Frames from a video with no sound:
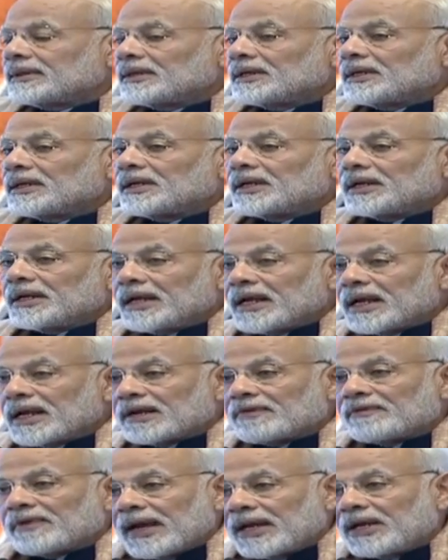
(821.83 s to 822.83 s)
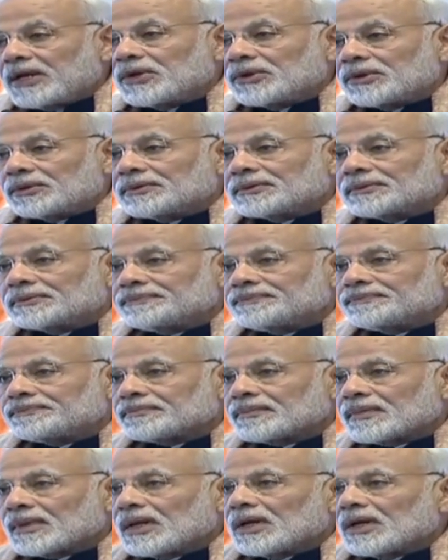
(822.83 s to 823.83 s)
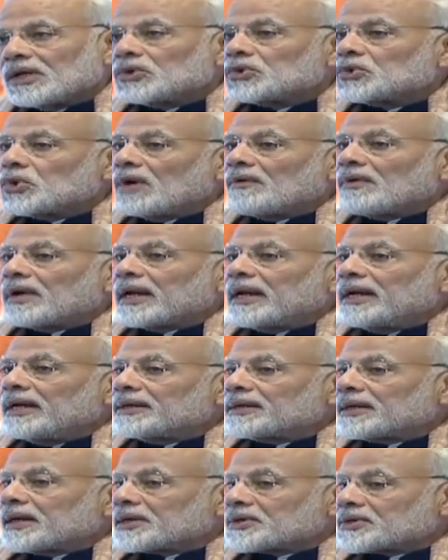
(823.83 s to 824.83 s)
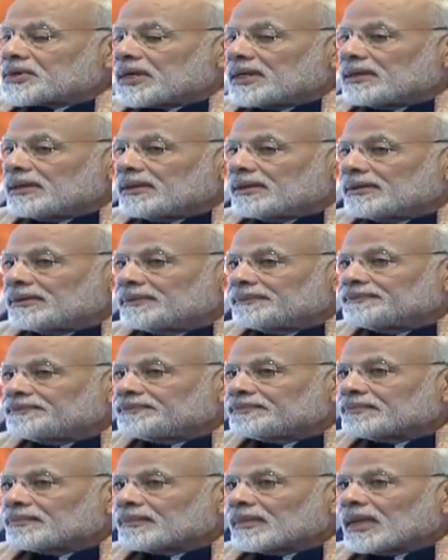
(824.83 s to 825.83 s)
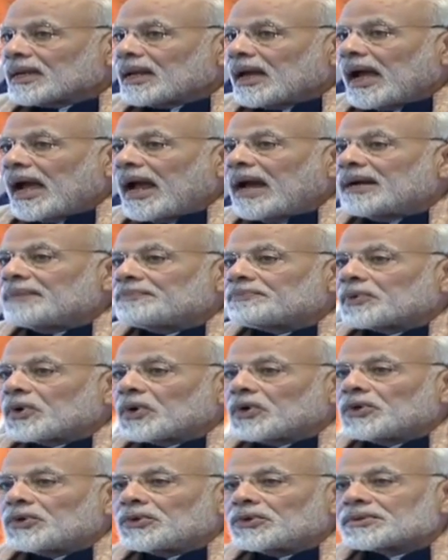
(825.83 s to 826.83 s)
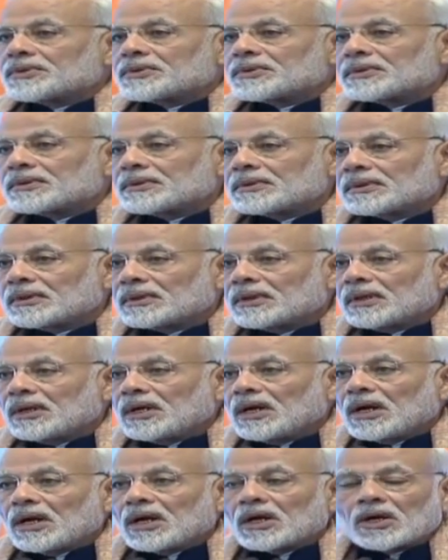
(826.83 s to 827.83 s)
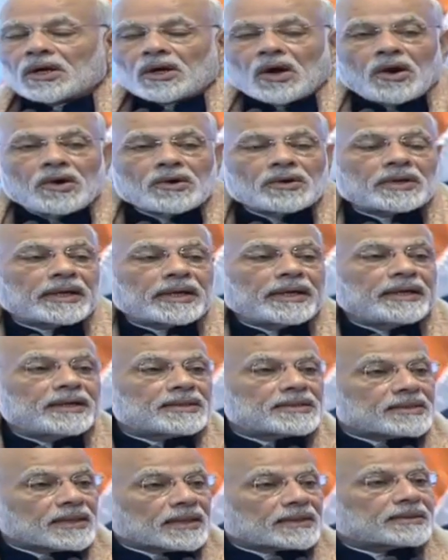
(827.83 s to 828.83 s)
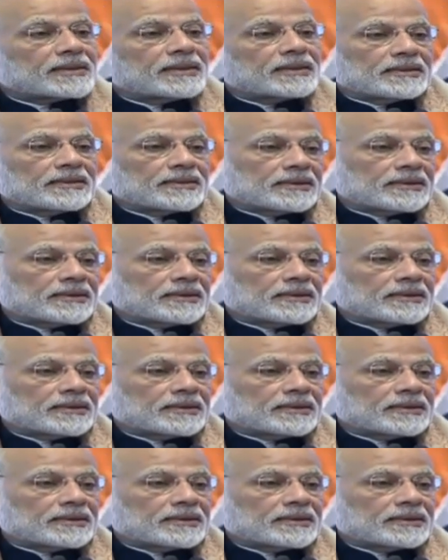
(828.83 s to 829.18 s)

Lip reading: real value to our interaction and produce concrete success.